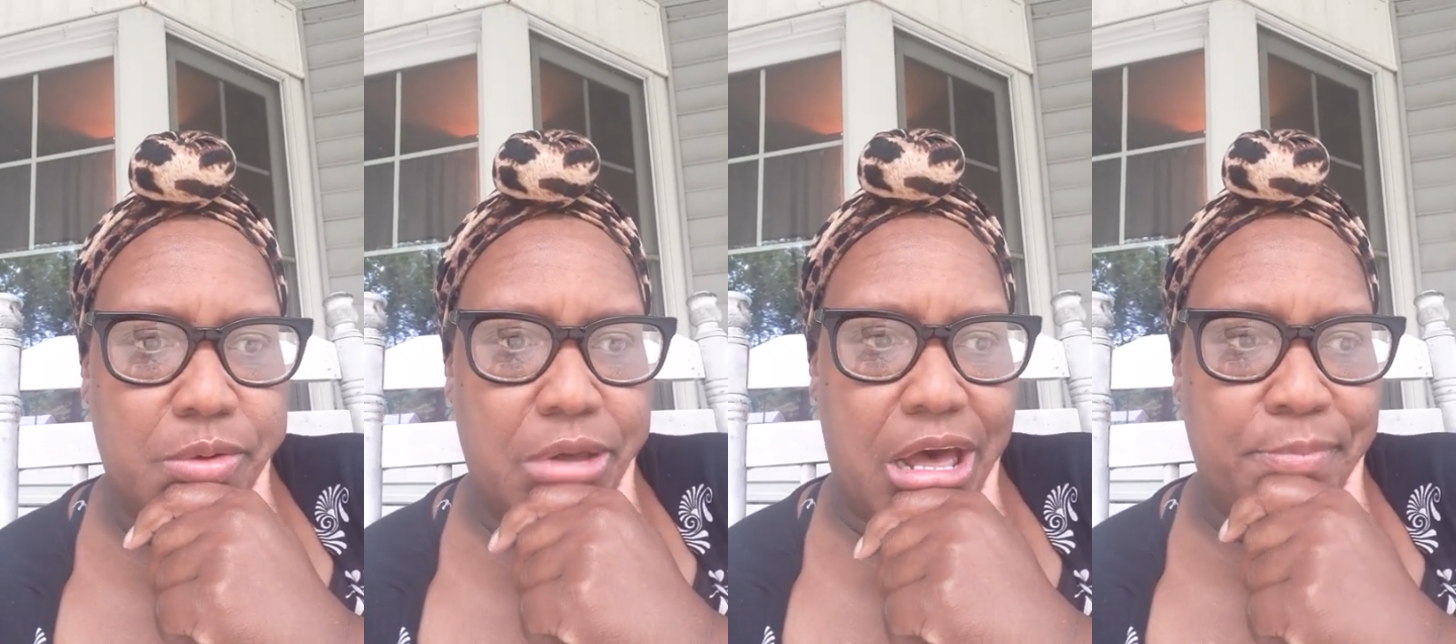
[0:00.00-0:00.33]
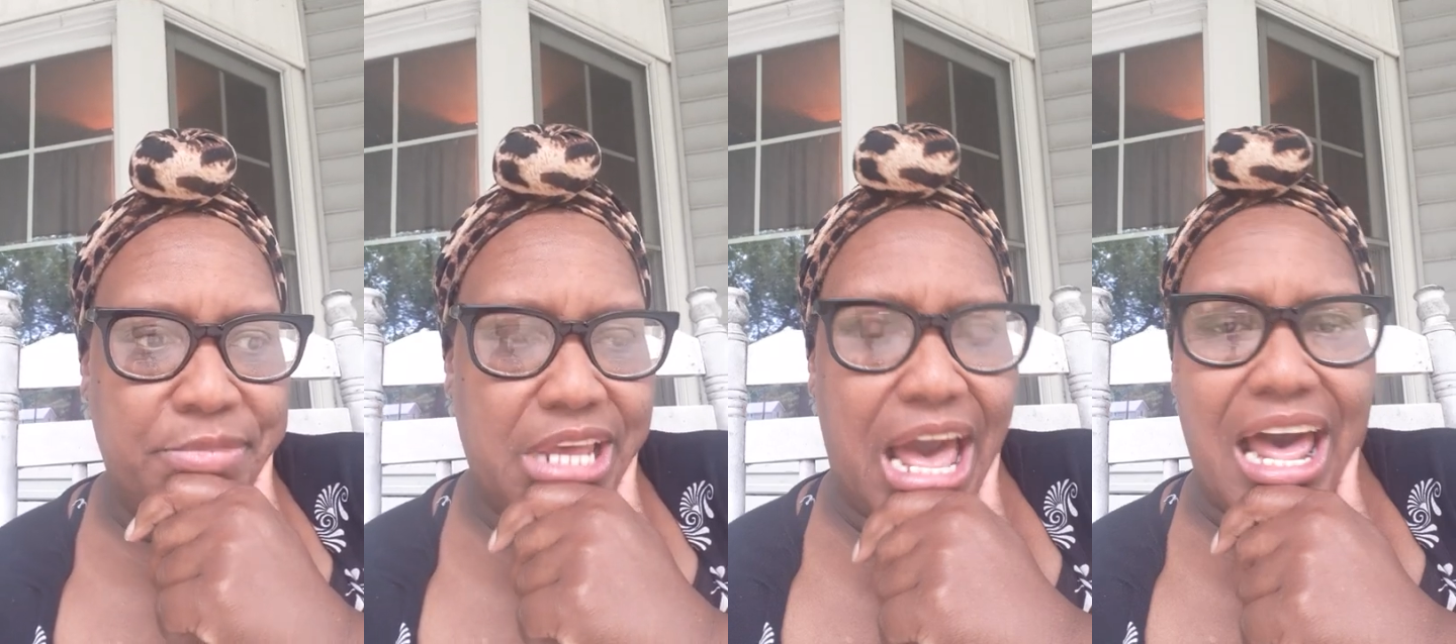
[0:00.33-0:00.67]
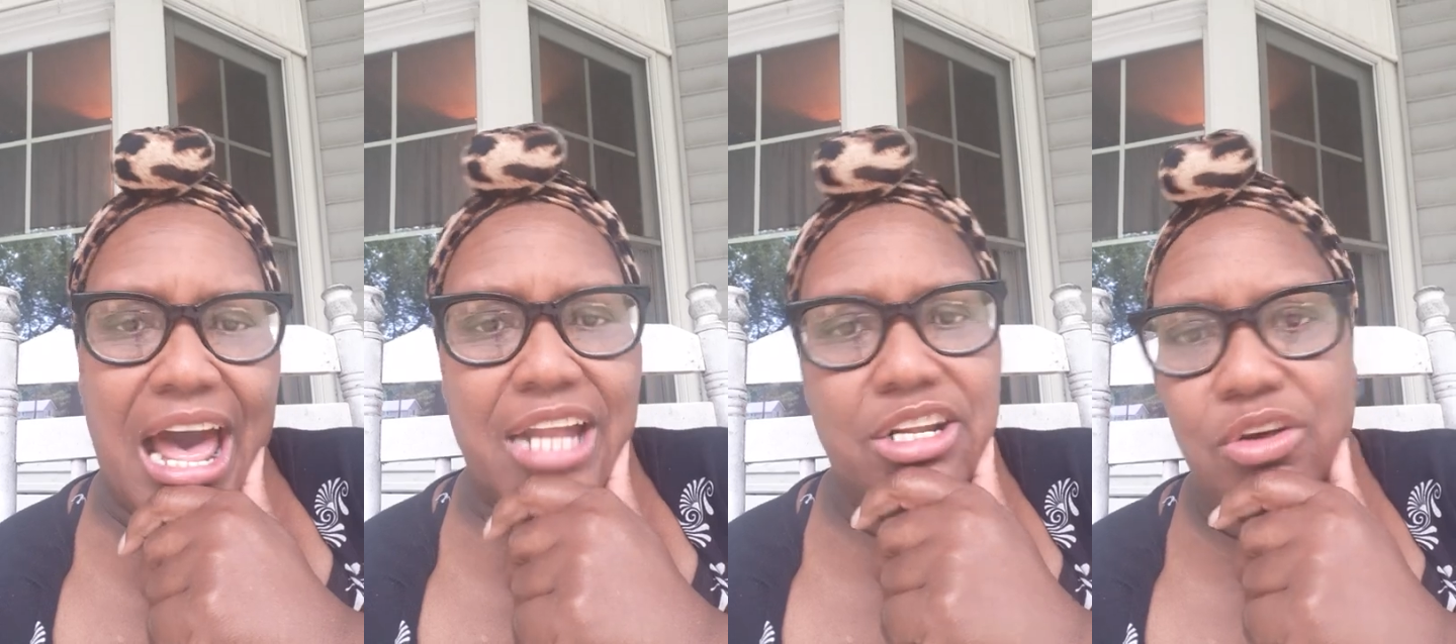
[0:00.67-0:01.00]
I mean, I,
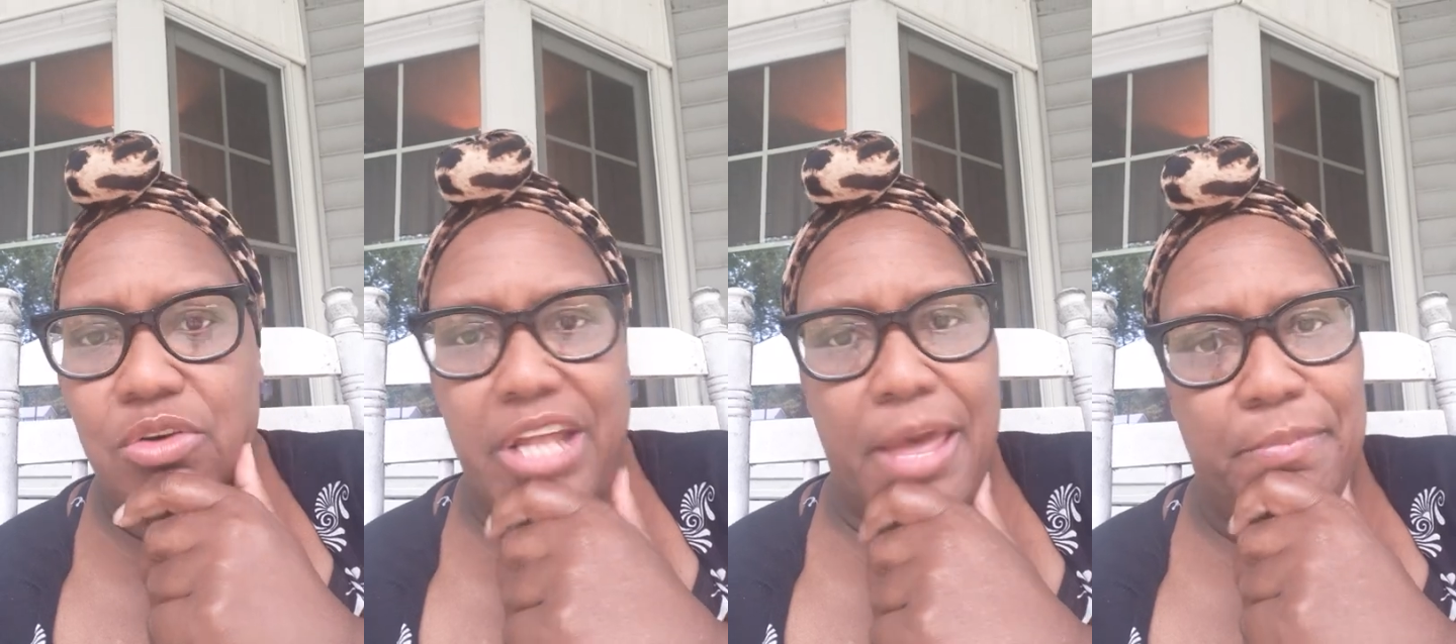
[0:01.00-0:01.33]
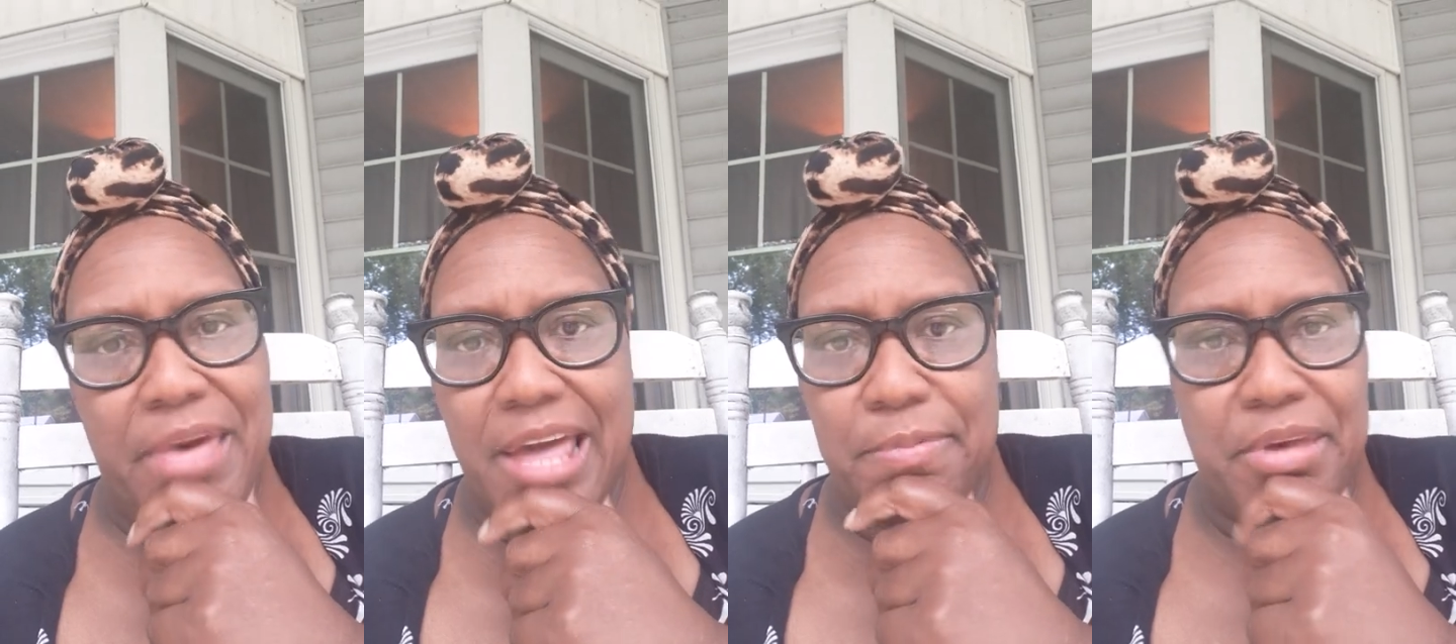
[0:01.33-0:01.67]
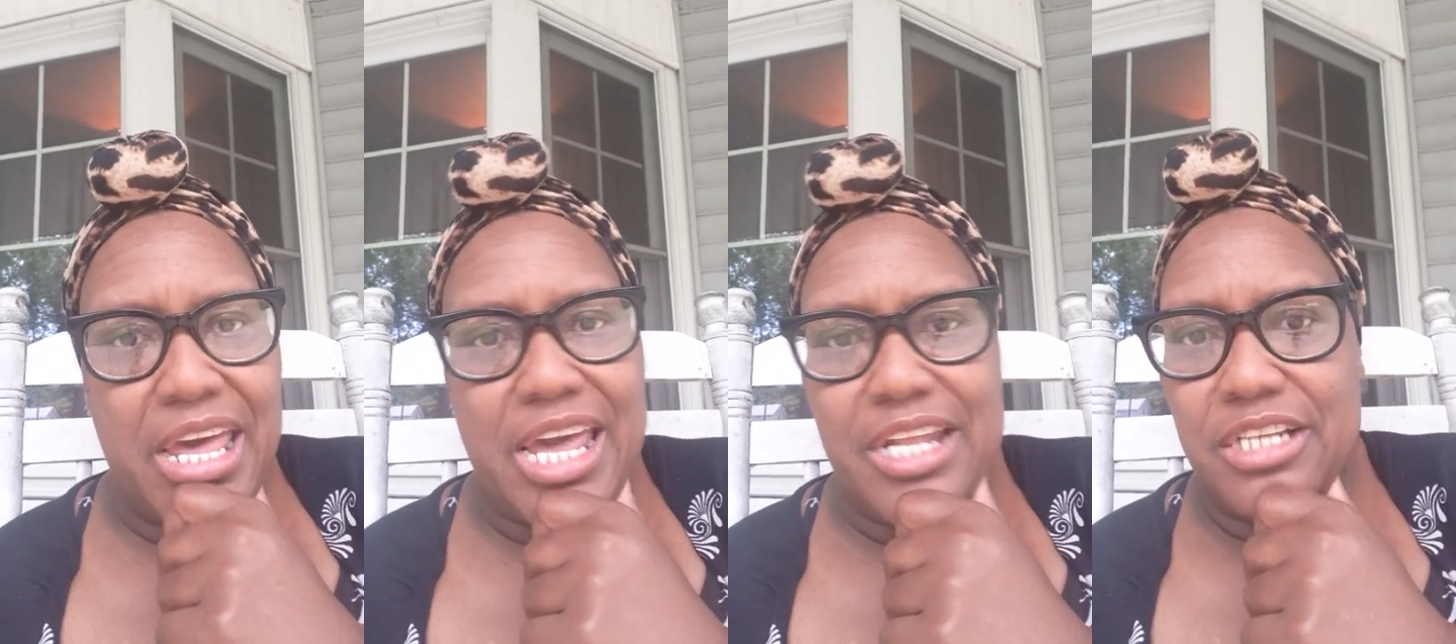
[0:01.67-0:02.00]
I know that back
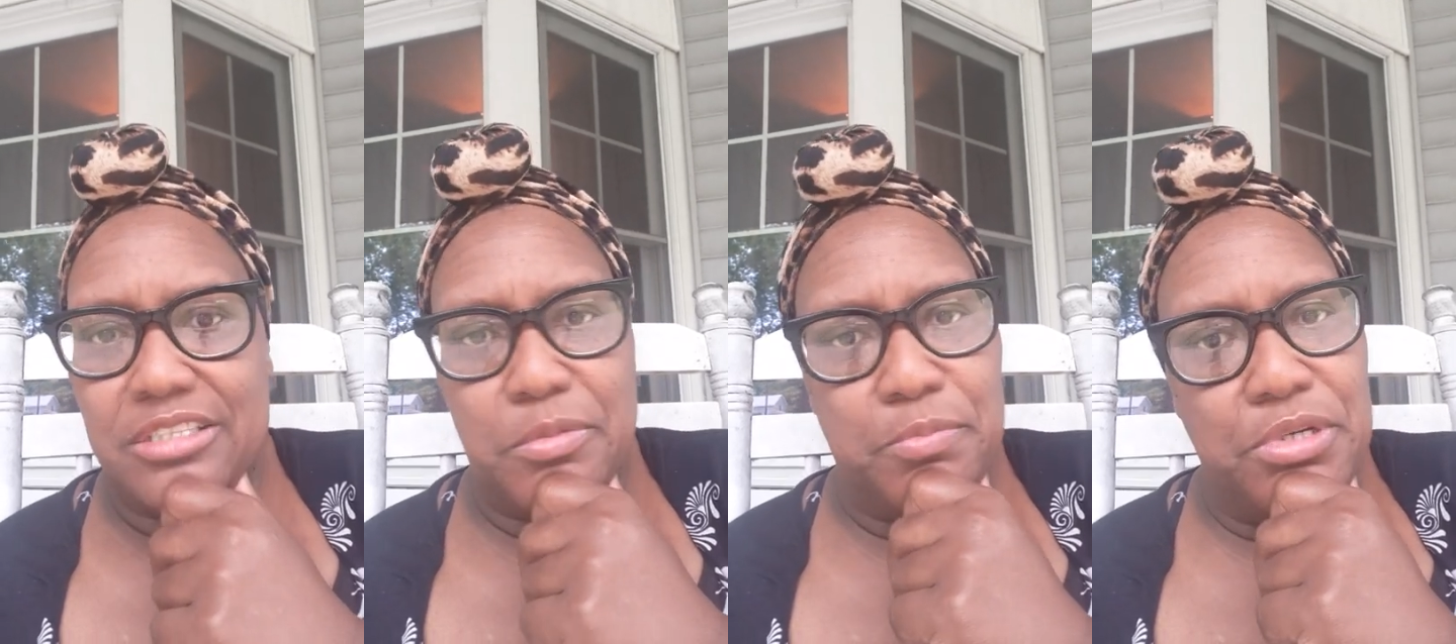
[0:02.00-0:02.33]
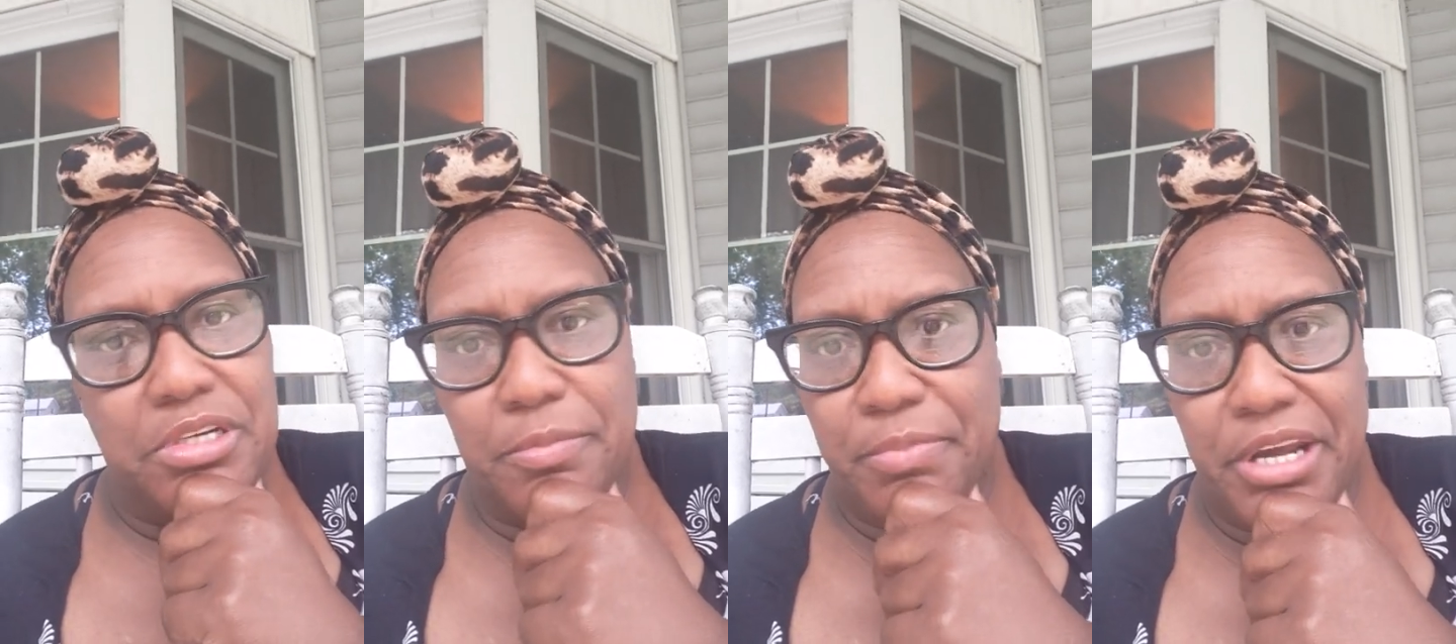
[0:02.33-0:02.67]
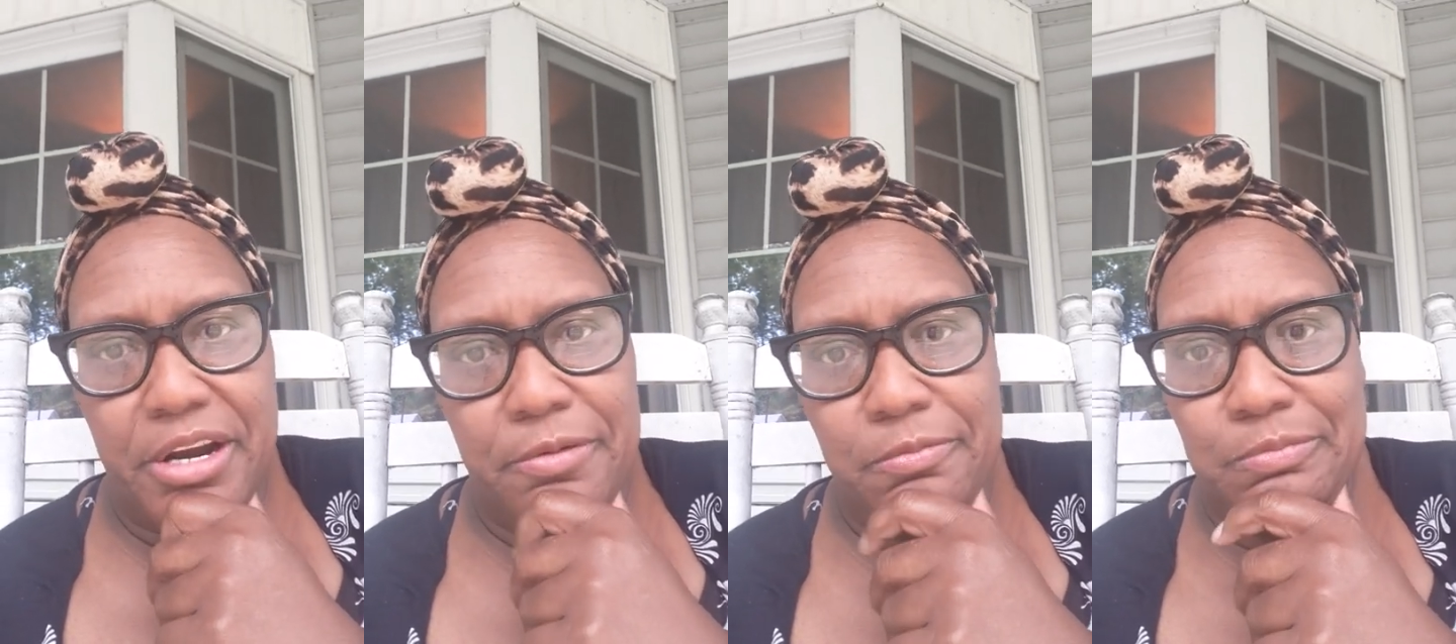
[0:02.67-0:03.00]
pain is a booger
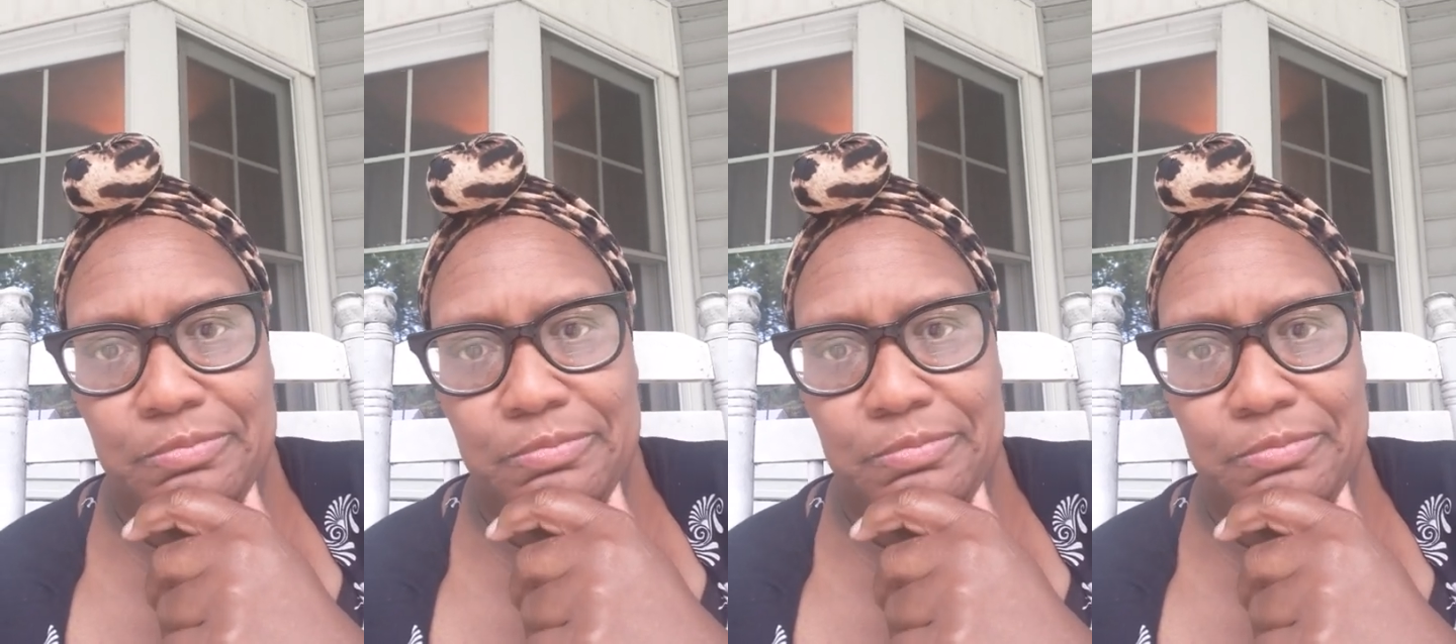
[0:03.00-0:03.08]
bear